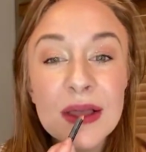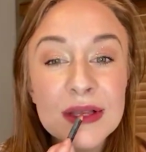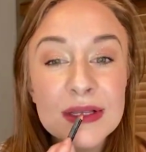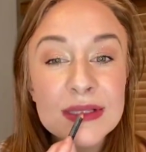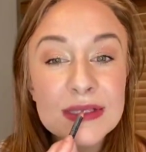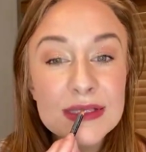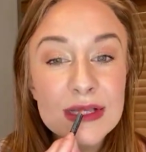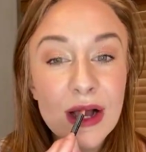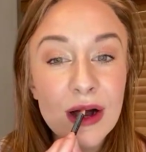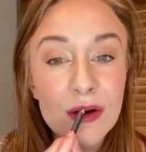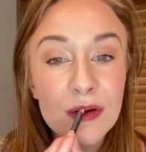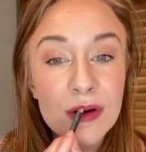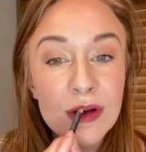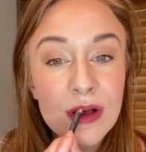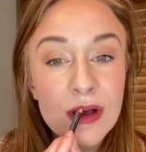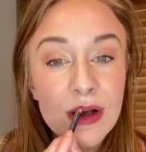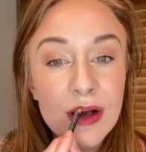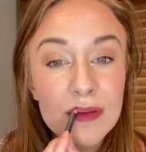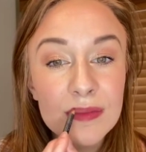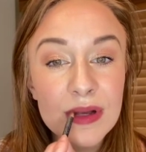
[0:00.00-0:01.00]
So
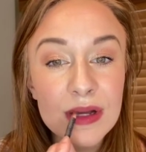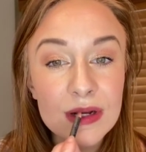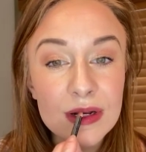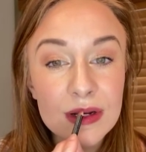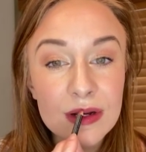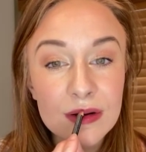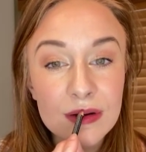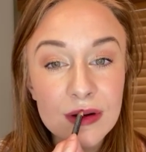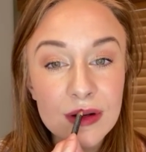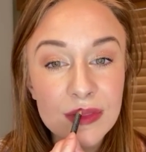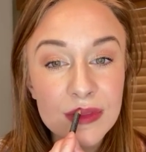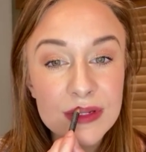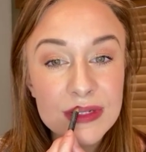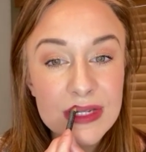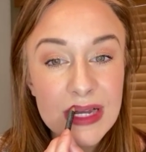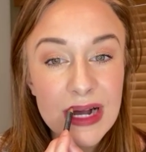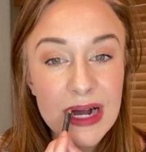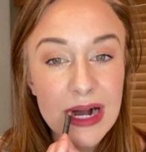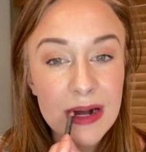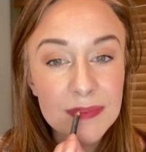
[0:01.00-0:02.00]
I'm gonna go on the
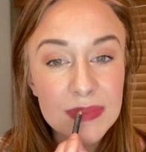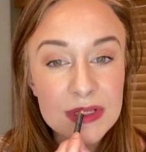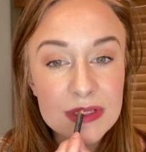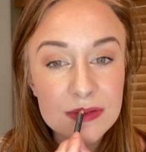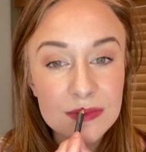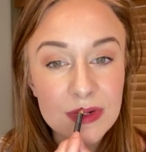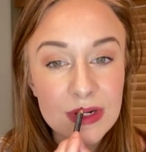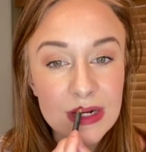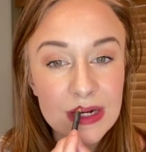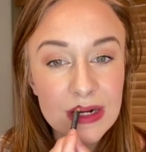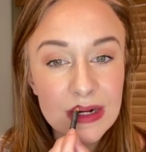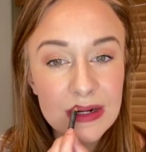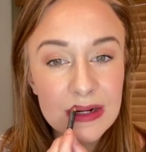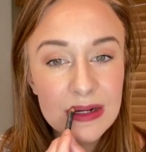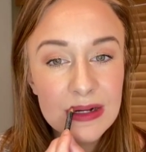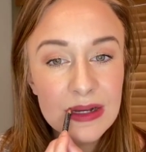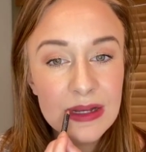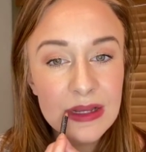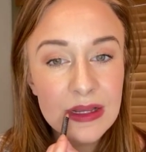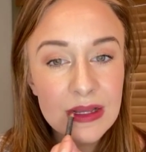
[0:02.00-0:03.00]
top as
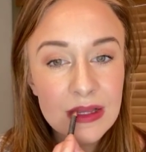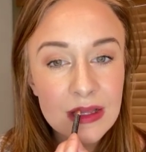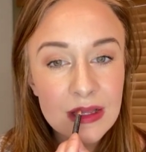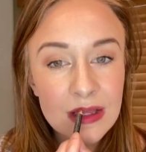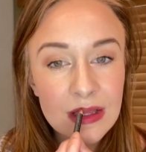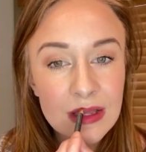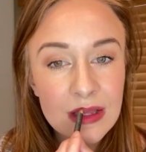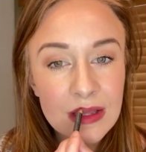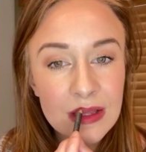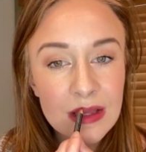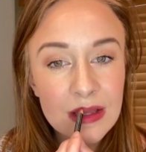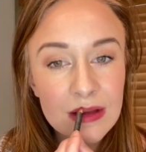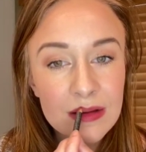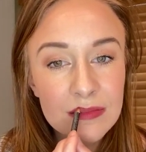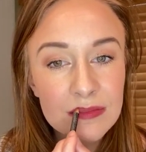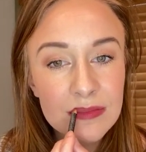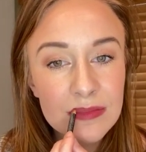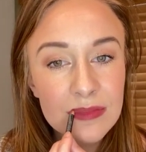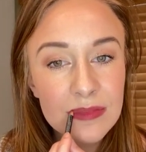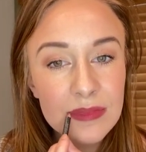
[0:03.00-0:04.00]
well
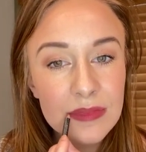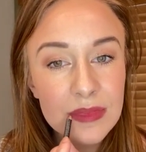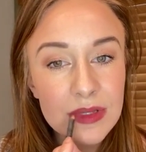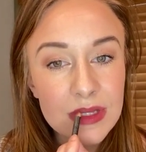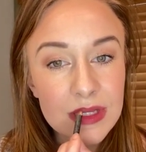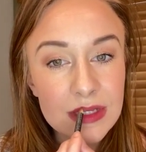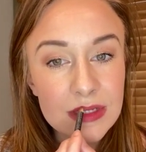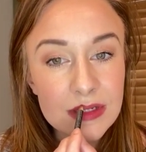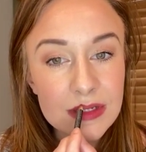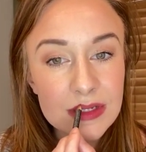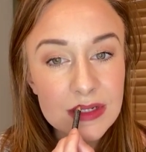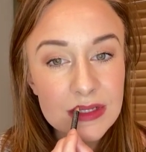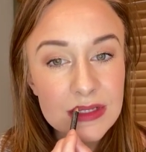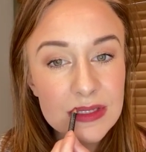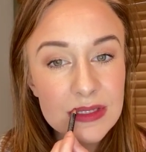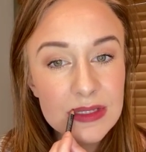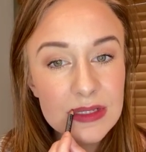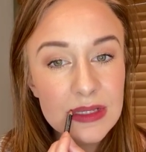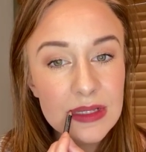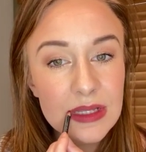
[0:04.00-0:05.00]
and
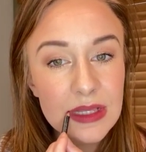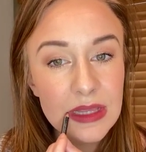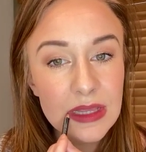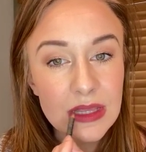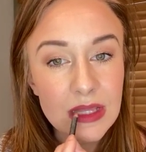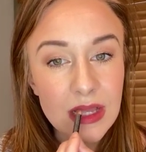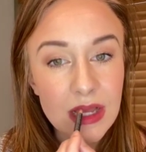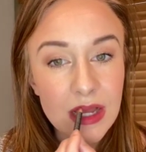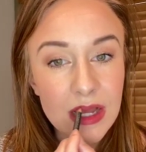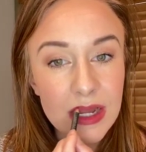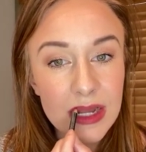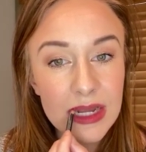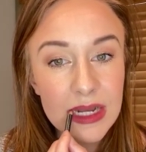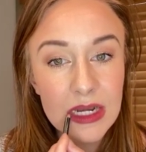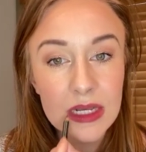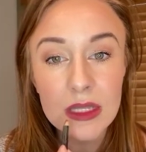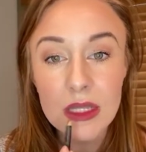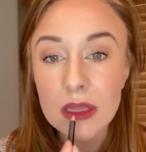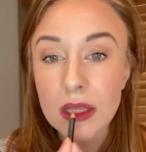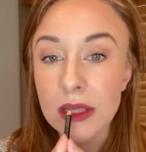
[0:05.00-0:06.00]
just line
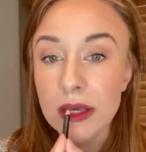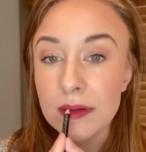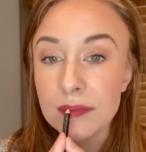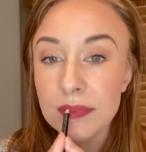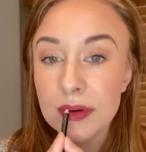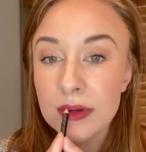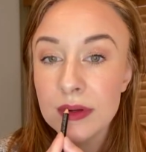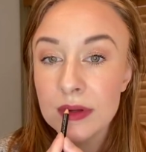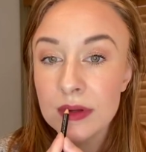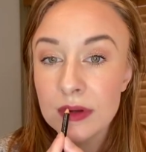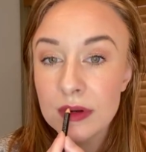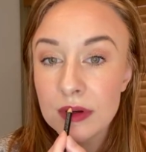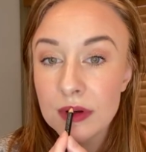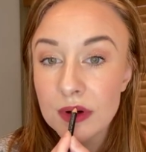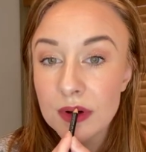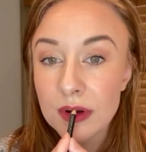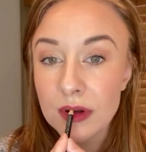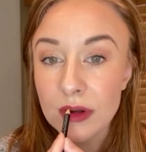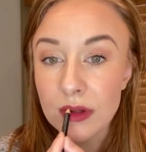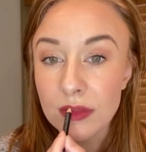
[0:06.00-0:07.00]
the lip
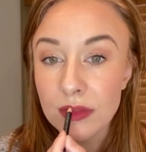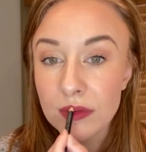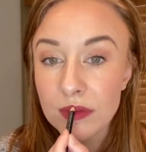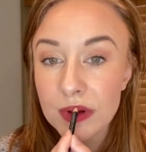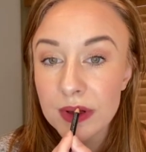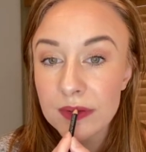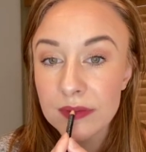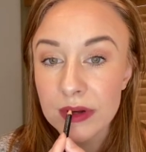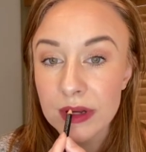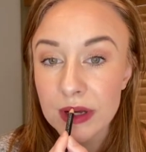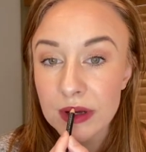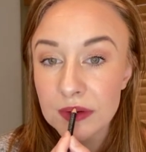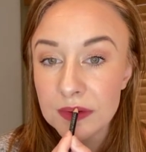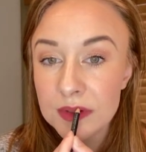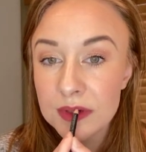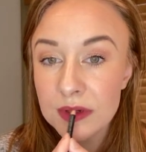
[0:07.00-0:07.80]
all the way around.